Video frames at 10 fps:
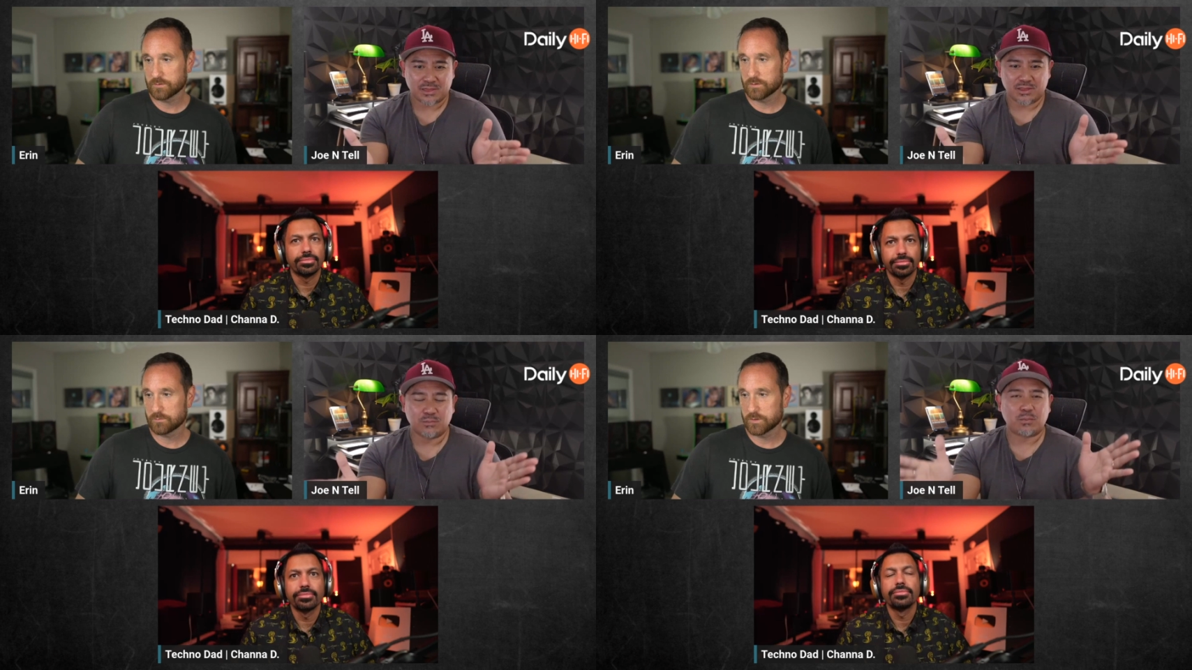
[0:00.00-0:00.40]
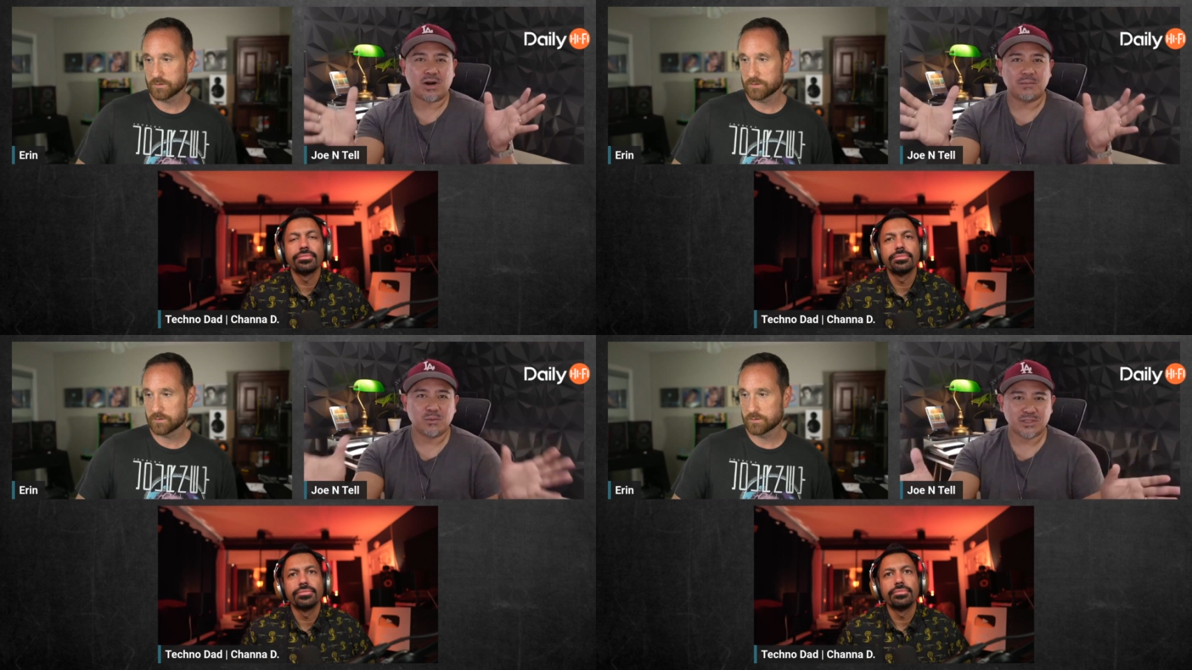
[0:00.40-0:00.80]
Speaker 1: The
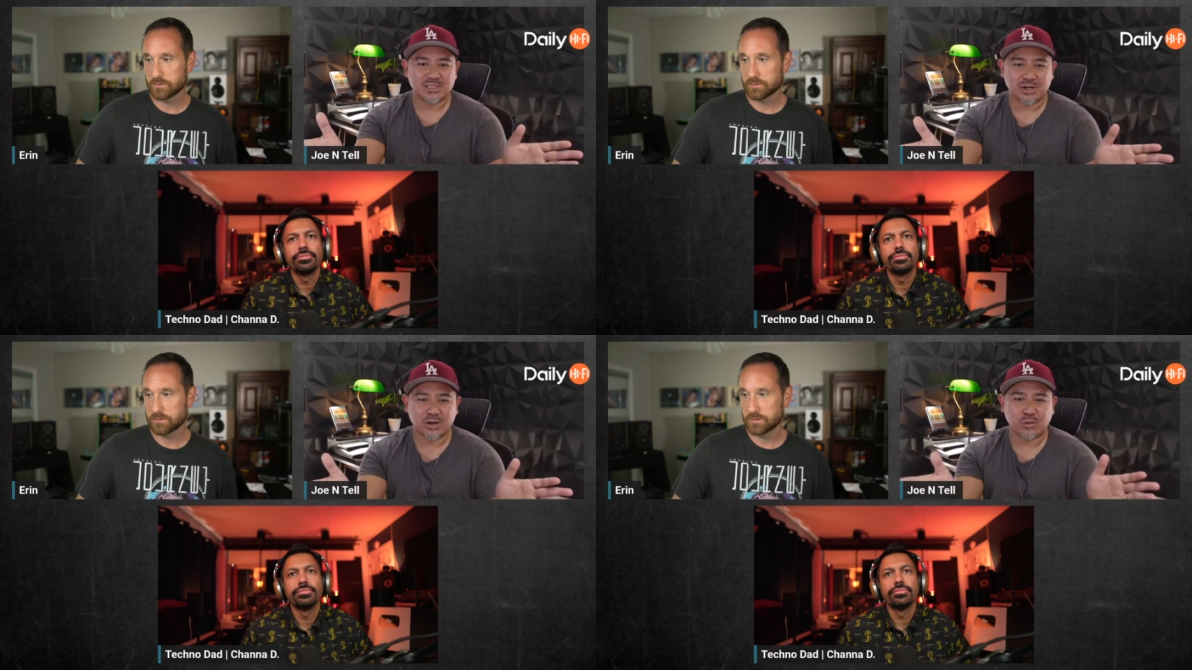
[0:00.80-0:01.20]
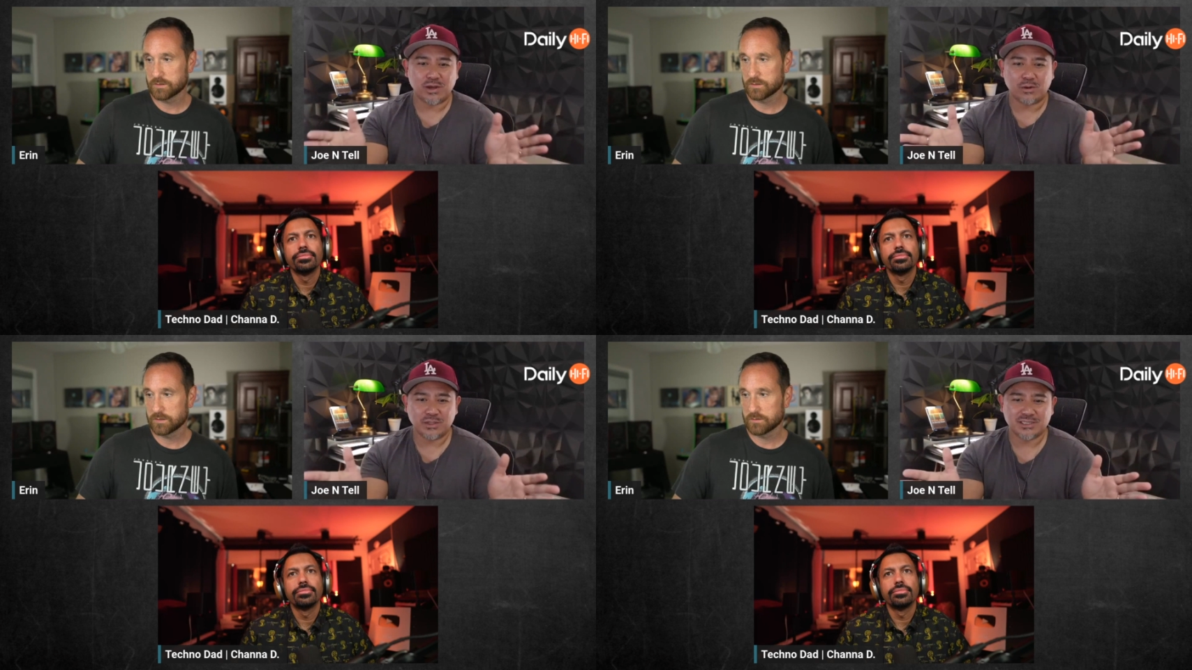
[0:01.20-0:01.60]
problem with stereo,
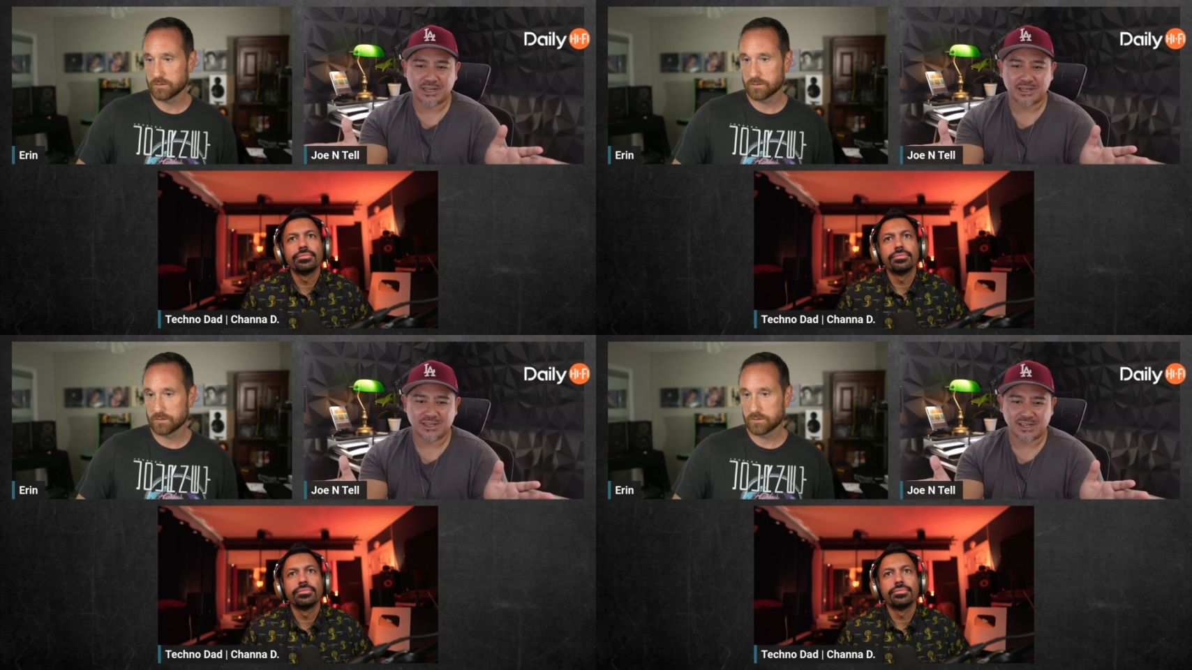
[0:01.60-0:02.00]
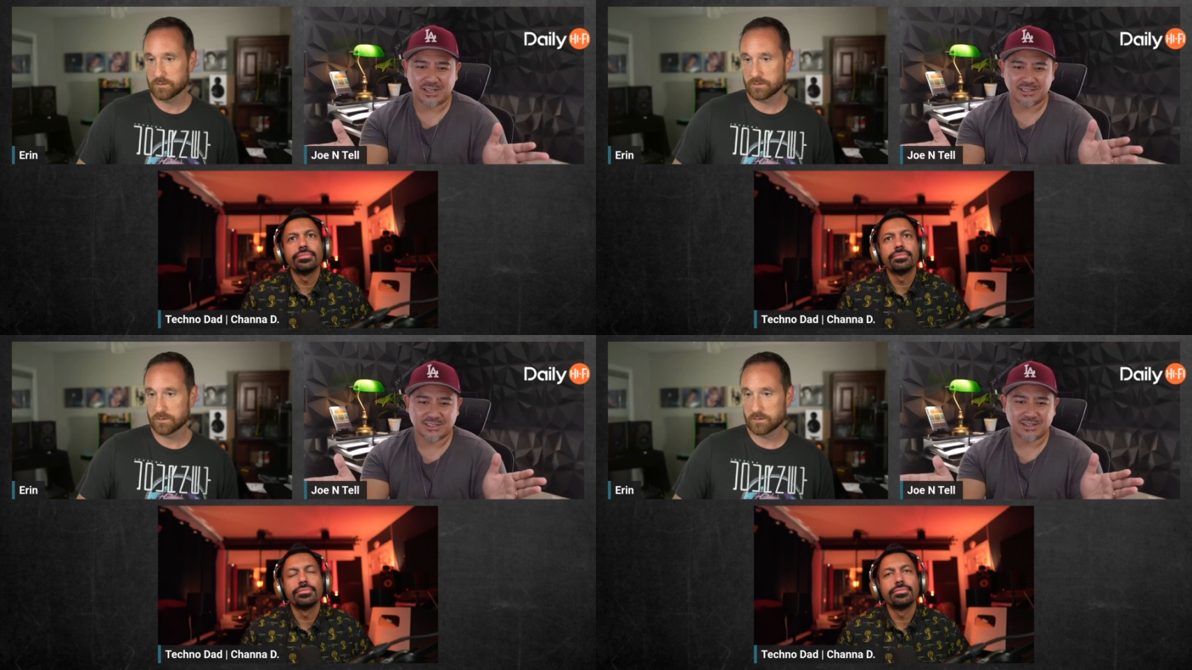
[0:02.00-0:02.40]
we always say,
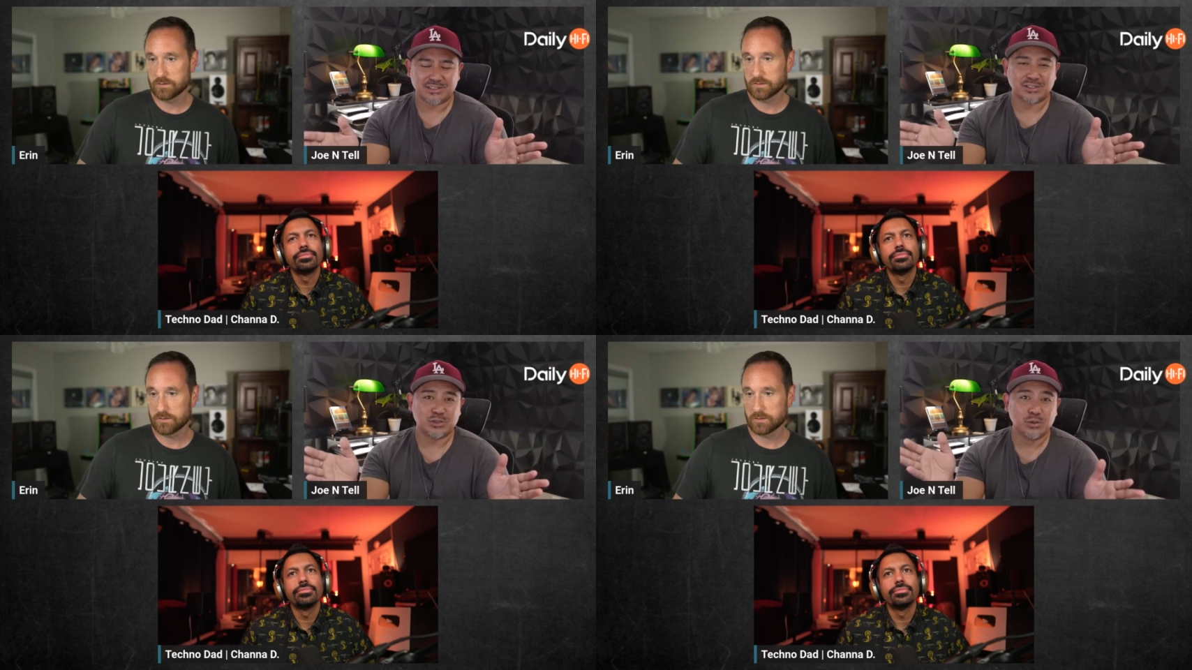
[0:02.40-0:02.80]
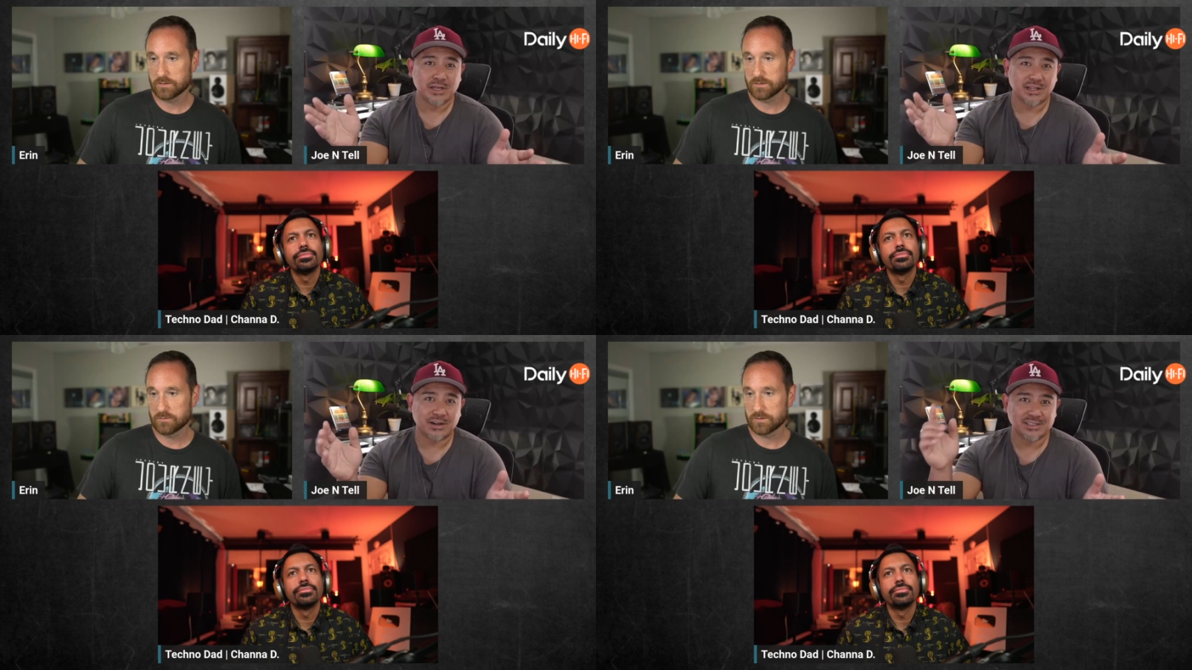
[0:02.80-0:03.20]
is there's a two
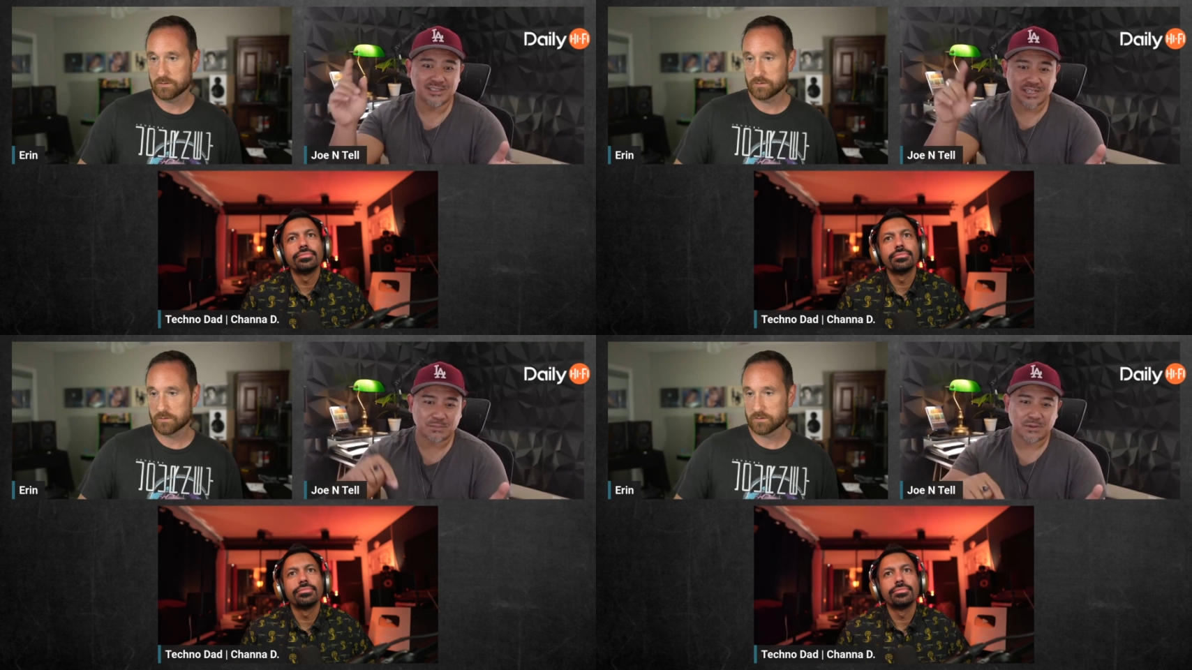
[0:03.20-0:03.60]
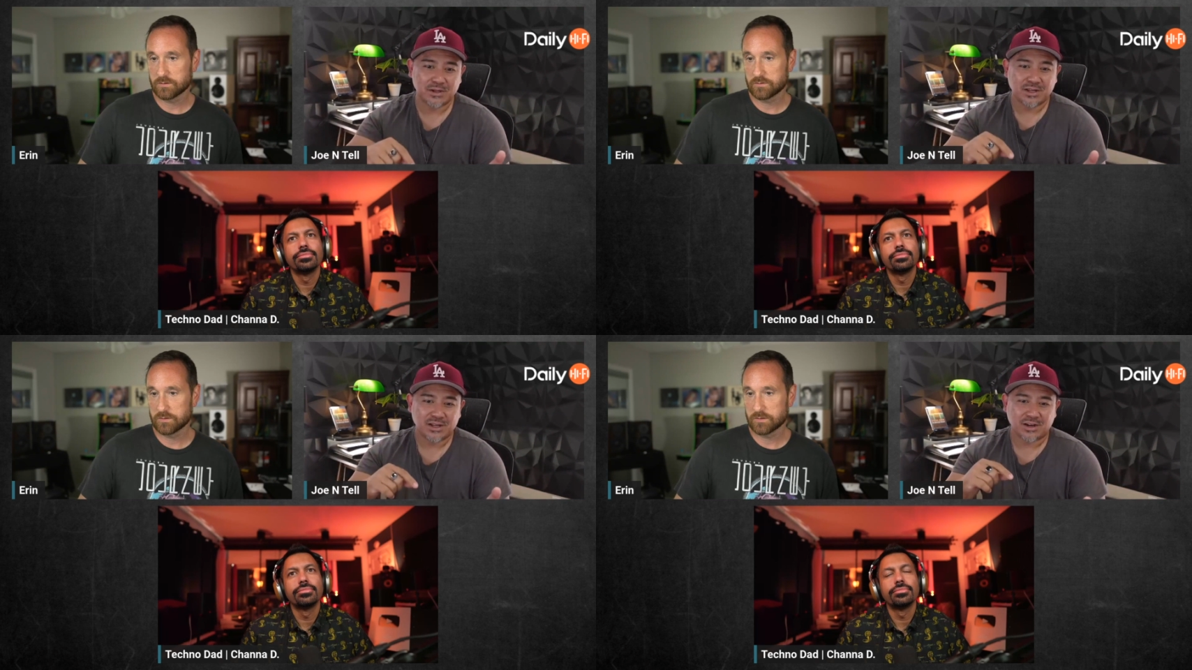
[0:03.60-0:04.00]
kilohertz dip
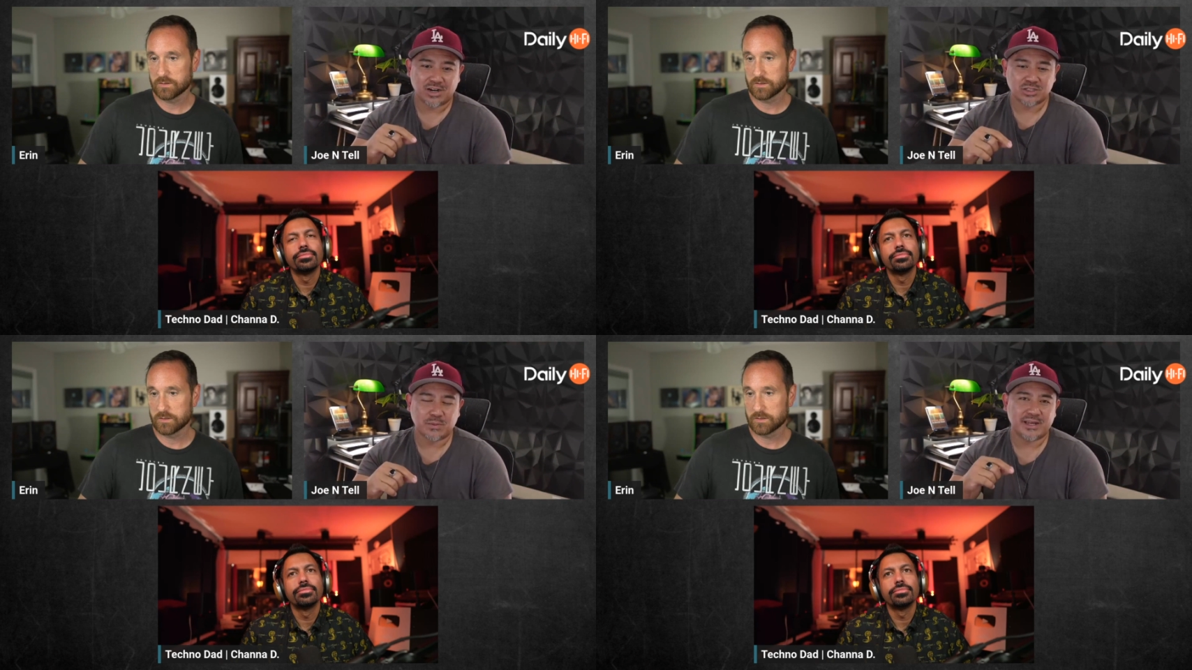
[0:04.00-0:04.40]
caused